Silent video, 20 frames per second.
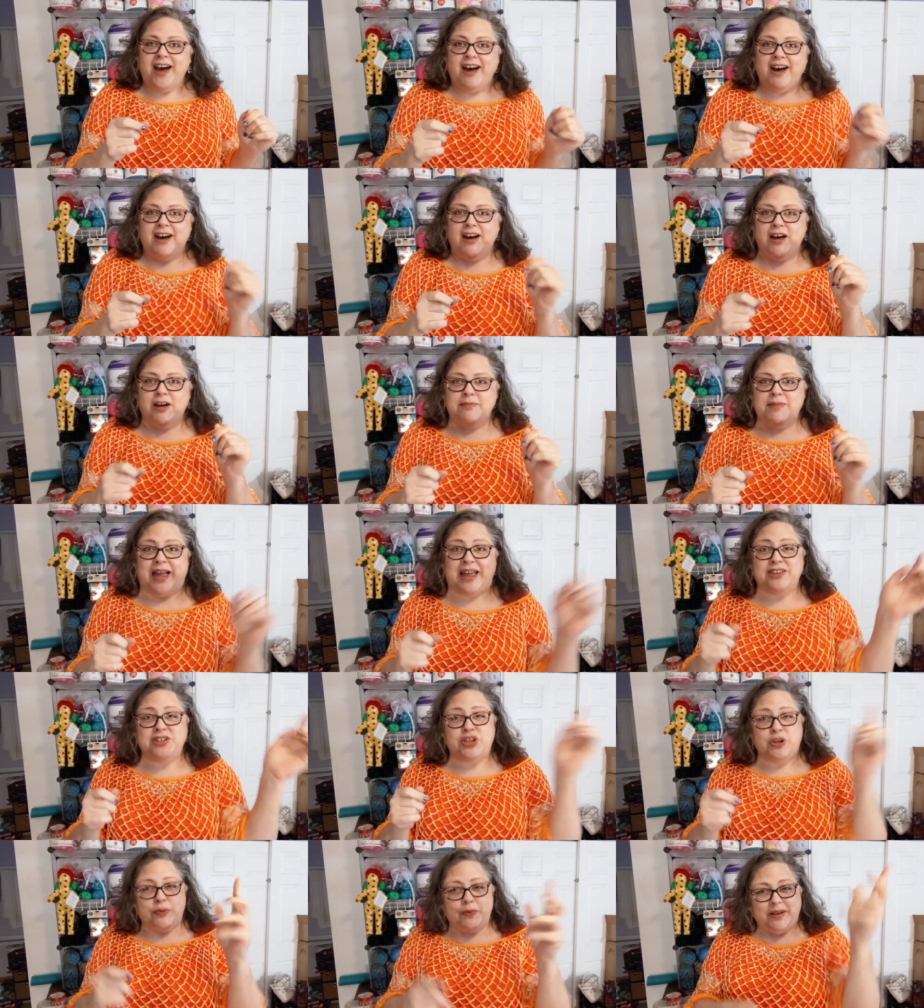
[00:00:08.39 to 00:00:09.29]

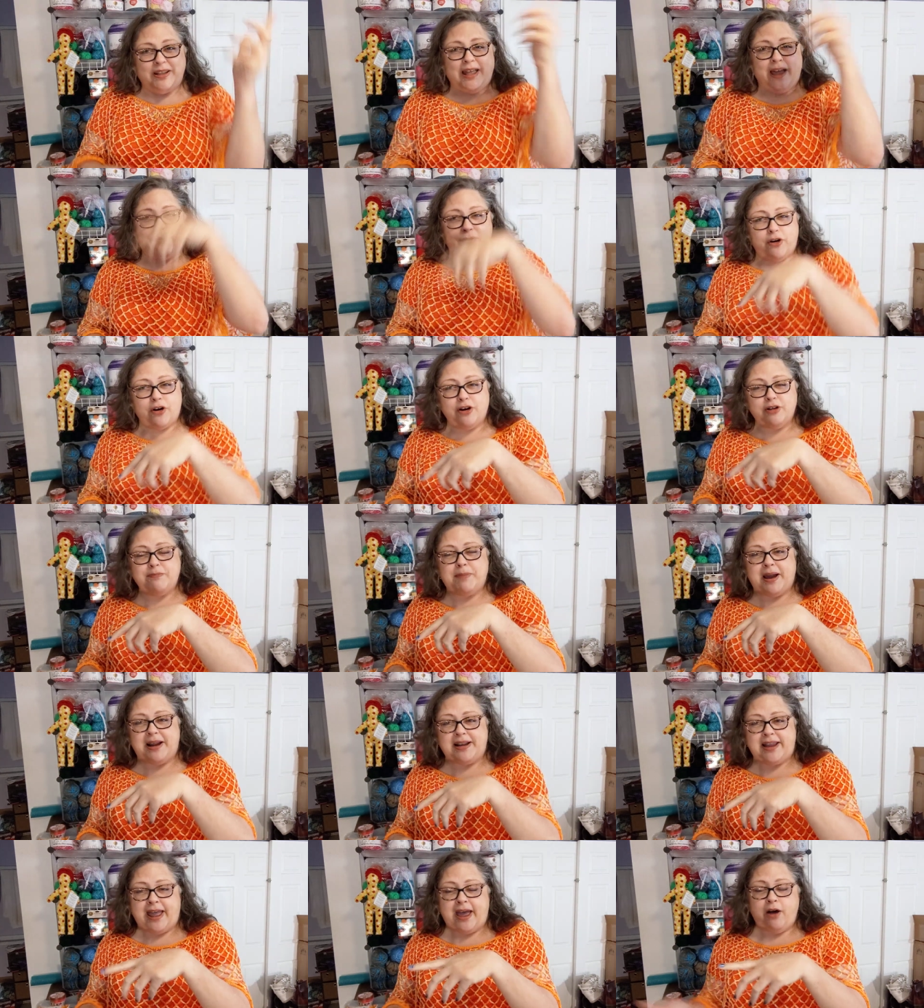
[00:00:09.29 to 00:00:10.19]
As you will have heard
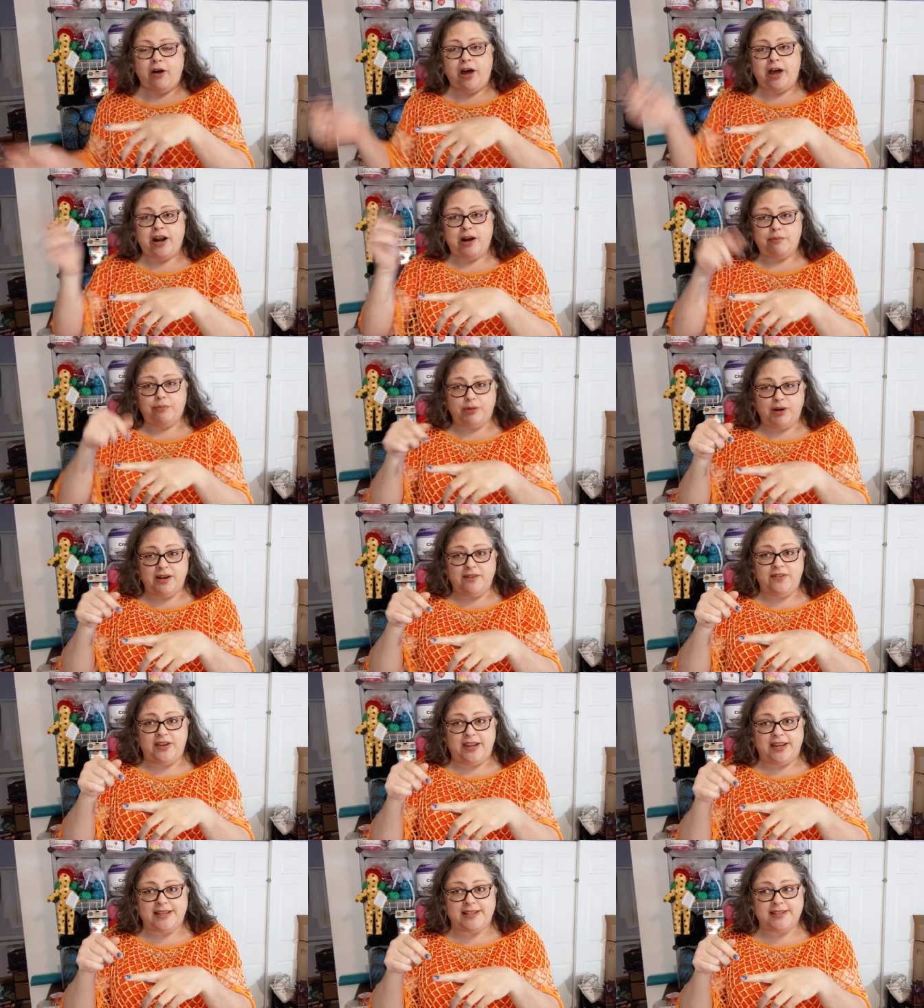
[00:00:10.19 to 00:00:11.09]
by now on our
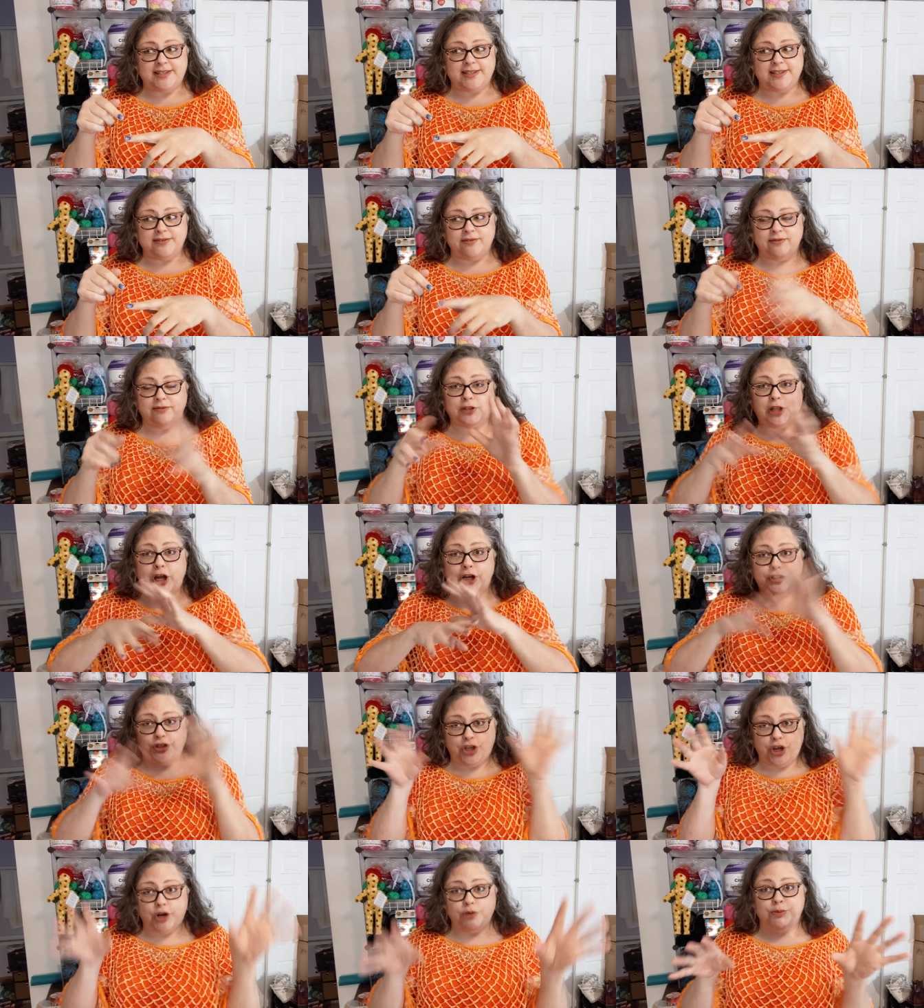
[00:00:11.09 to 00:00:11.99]
previous
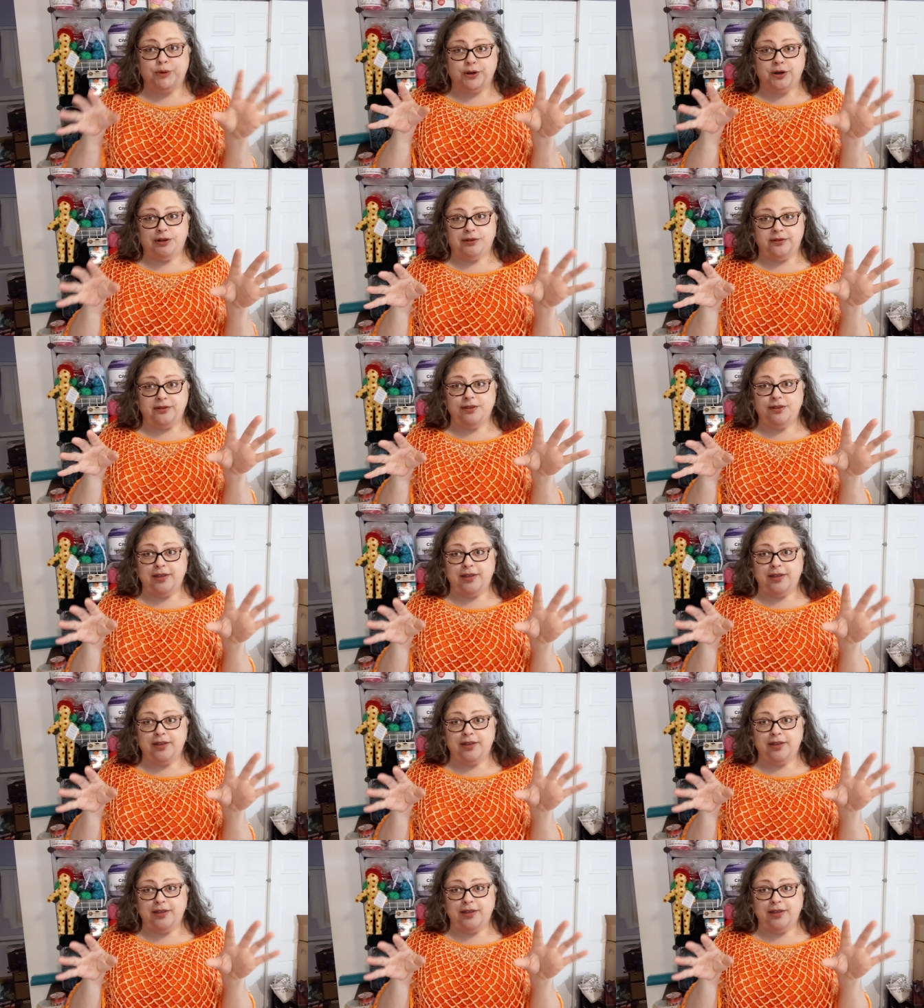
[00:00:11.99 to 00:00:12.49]
Vlogtober